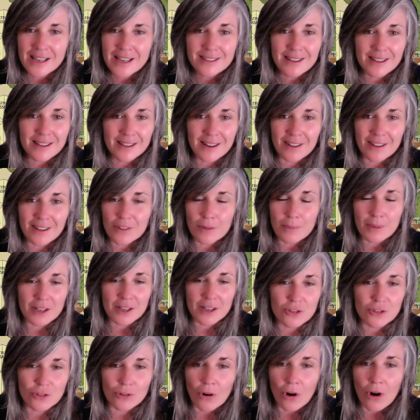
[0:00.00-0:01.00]
doesn't have to
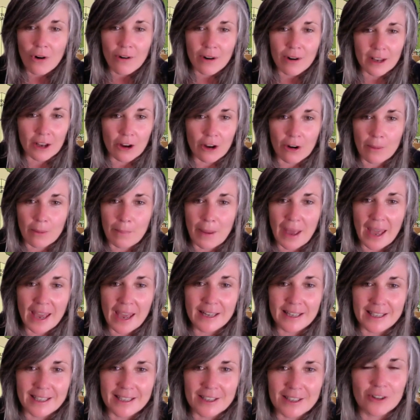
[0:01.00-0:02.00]
drawing or a
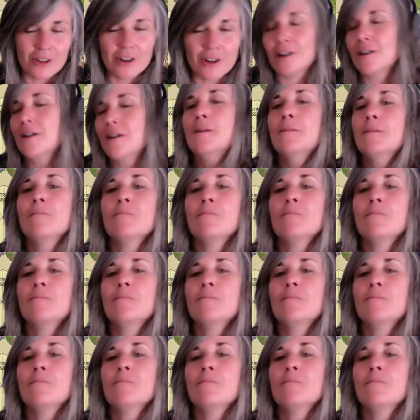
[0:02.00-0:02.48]
painting or a